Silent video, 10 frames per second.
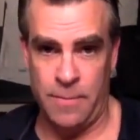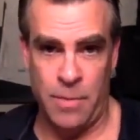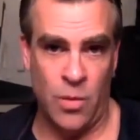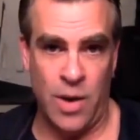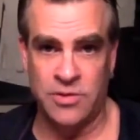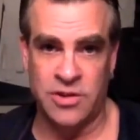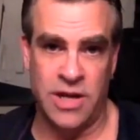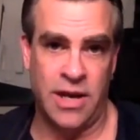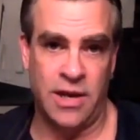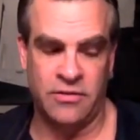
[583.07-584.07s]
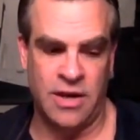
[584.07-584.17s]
My website is